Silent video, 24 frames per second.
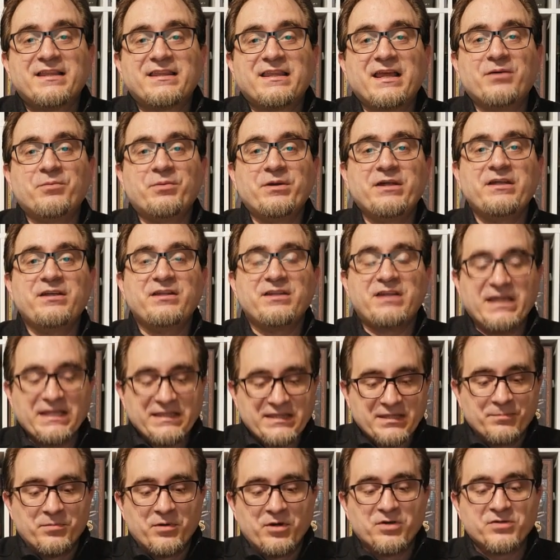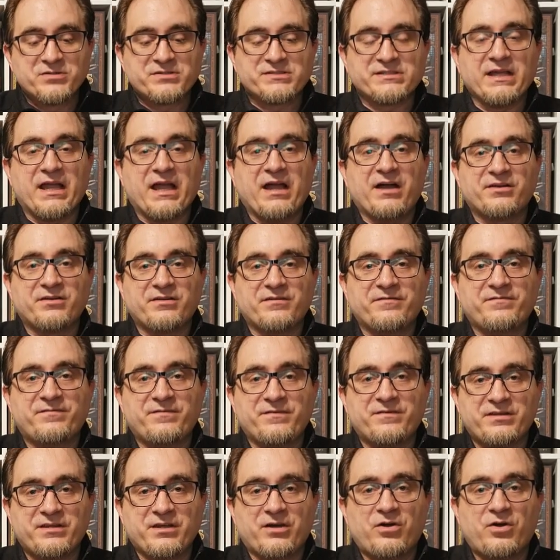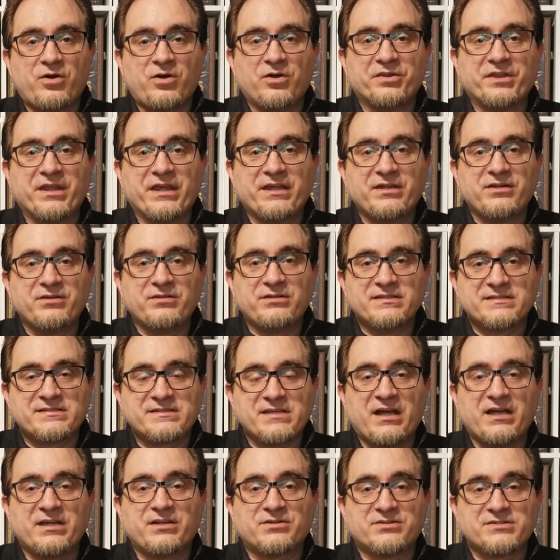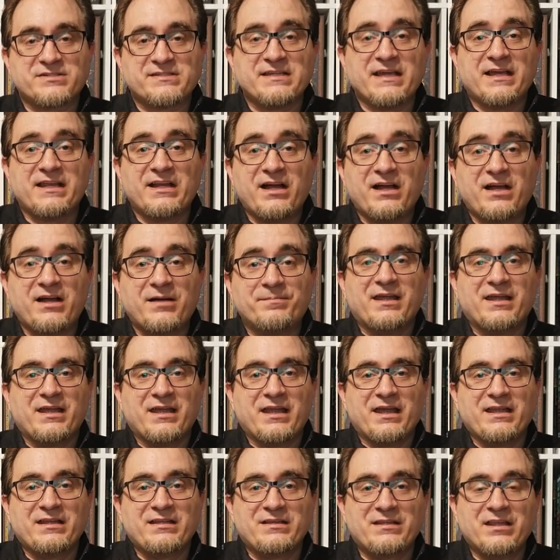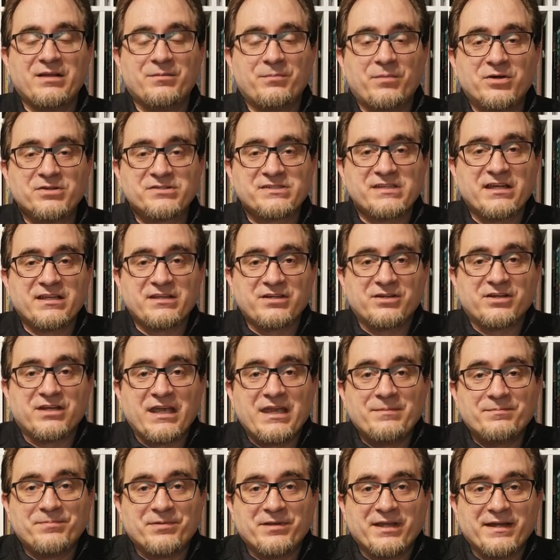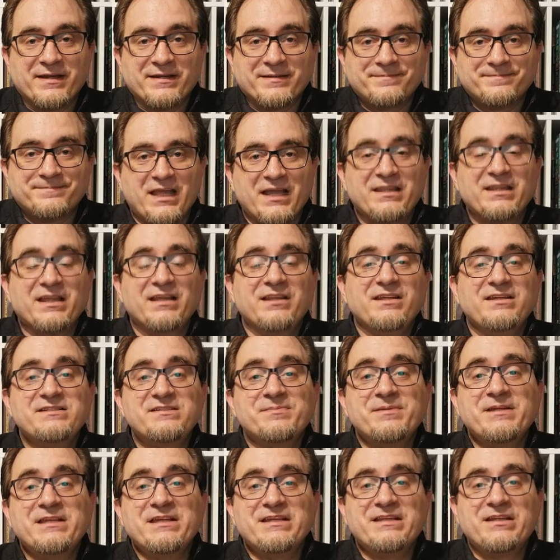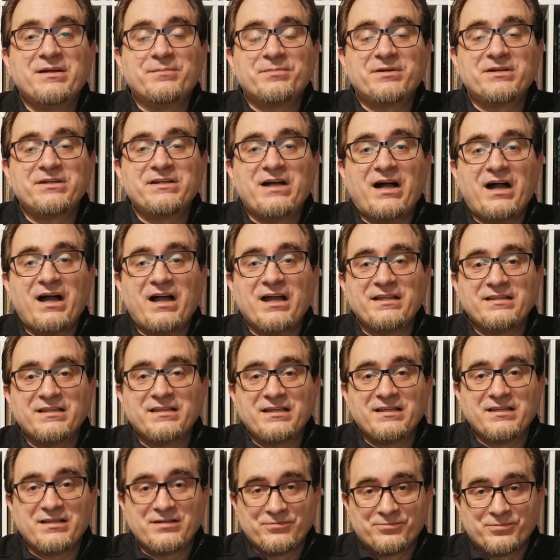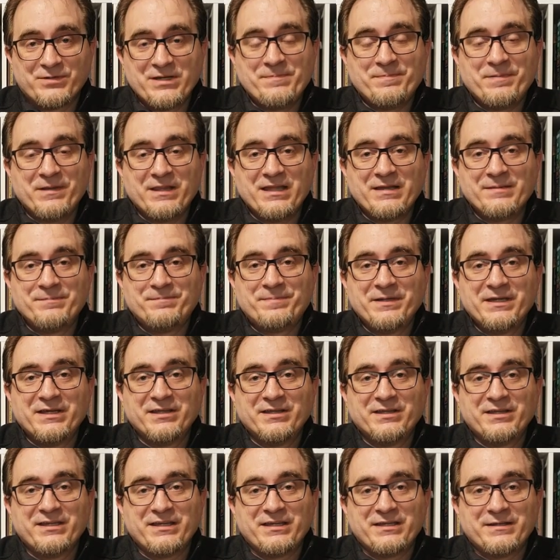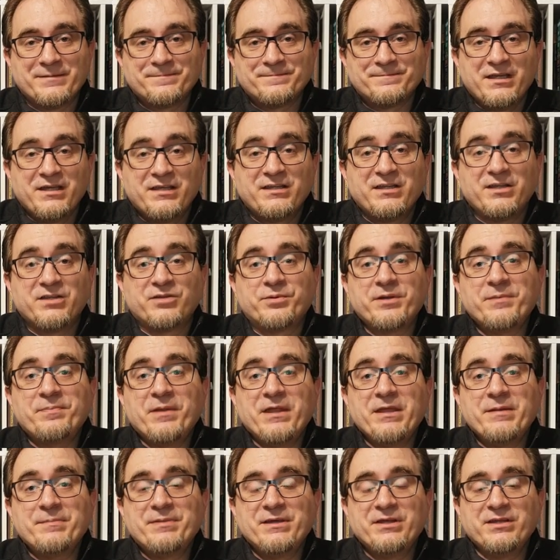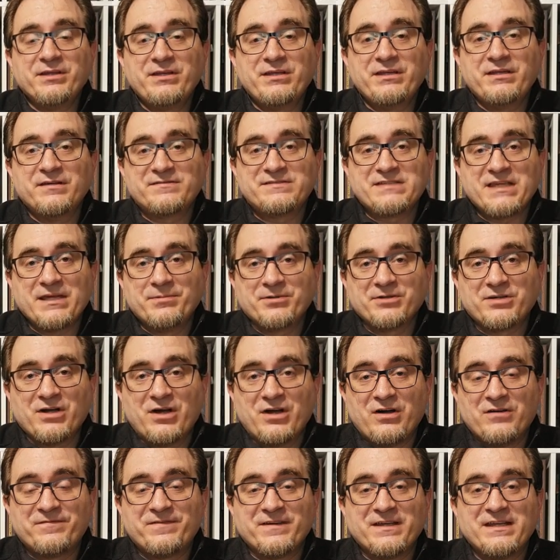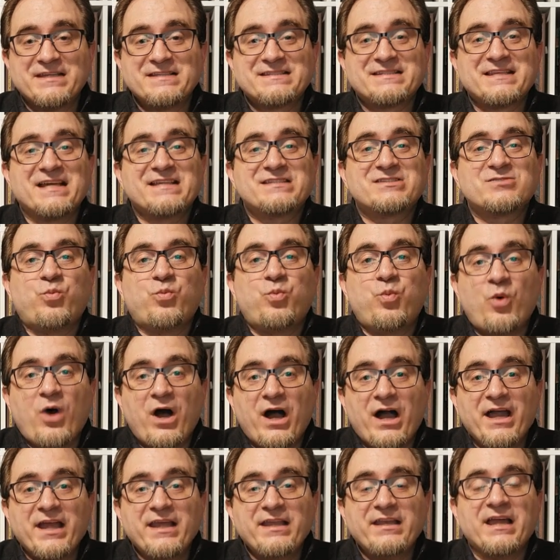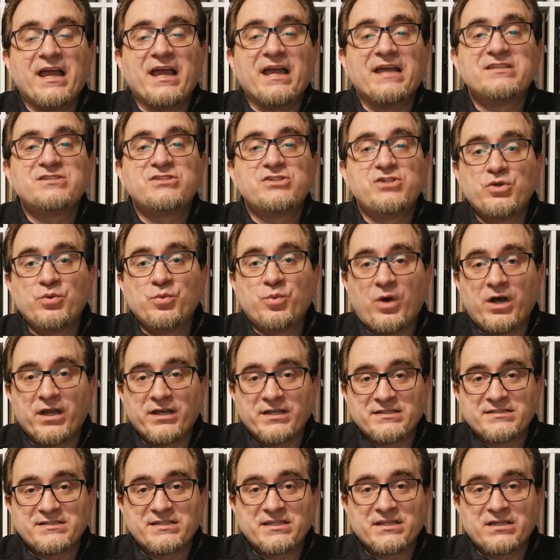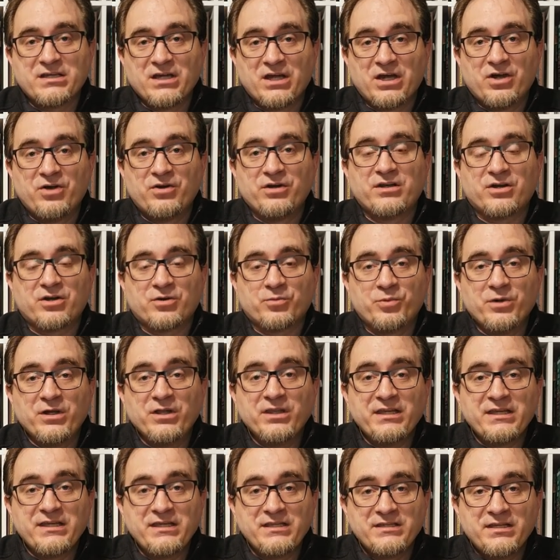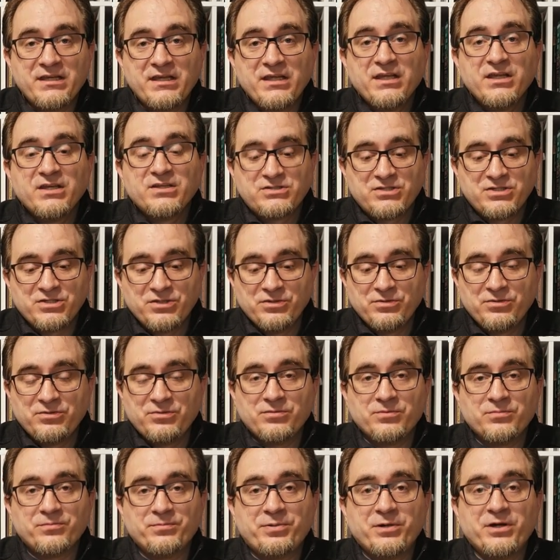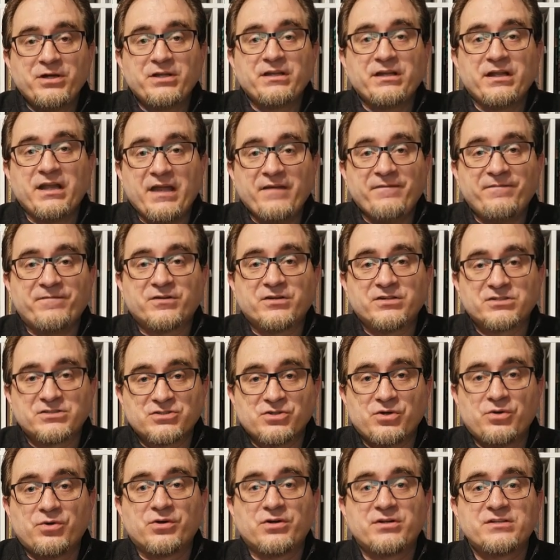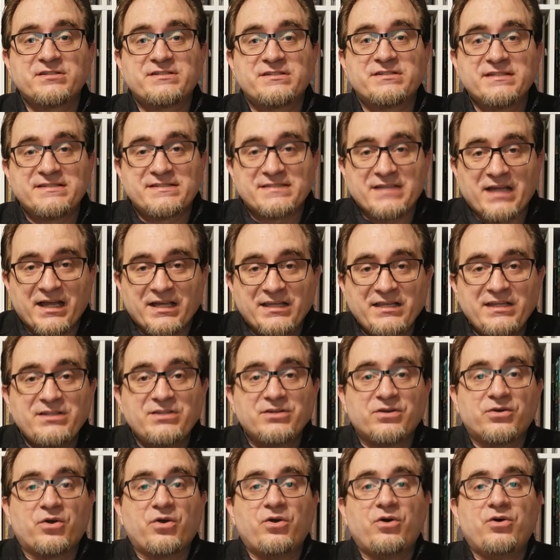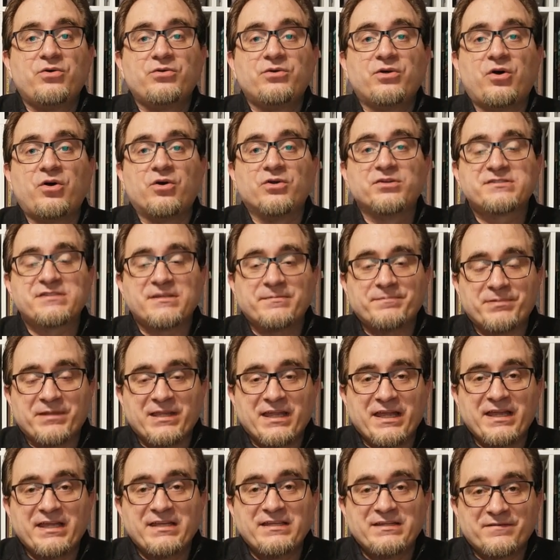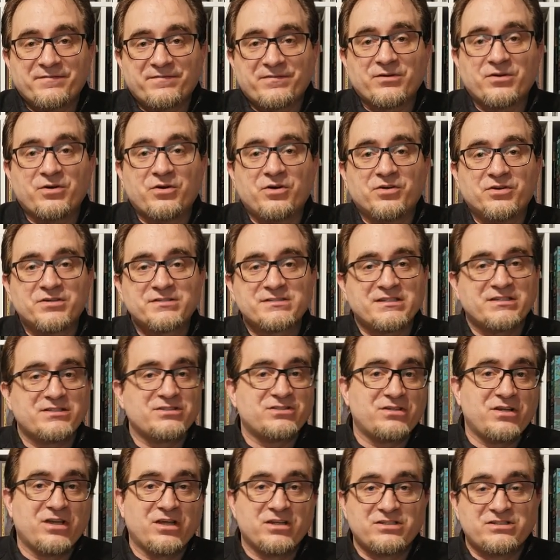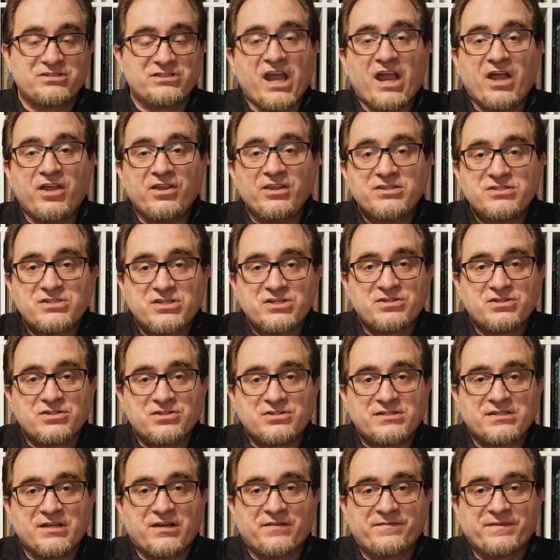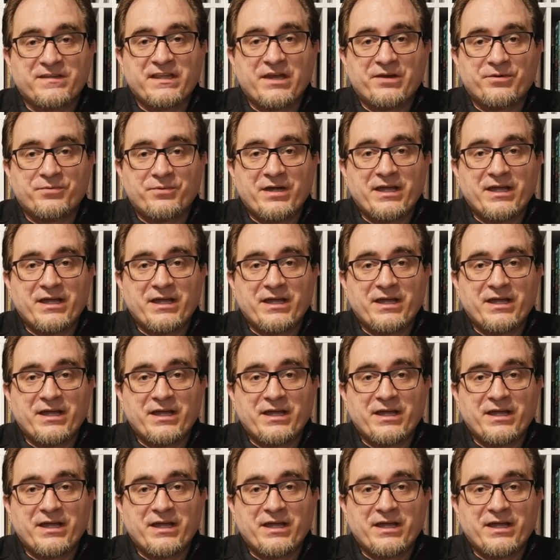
That way you get the most out of the hole that you designed or set up and the most out of your gameplay. And that leads me to number nine, the replayability. Now, the replayability of table golf is as wide as you want it to go and are willing to put effort towards designing your own holes and playing different holes and, challenging yourself in that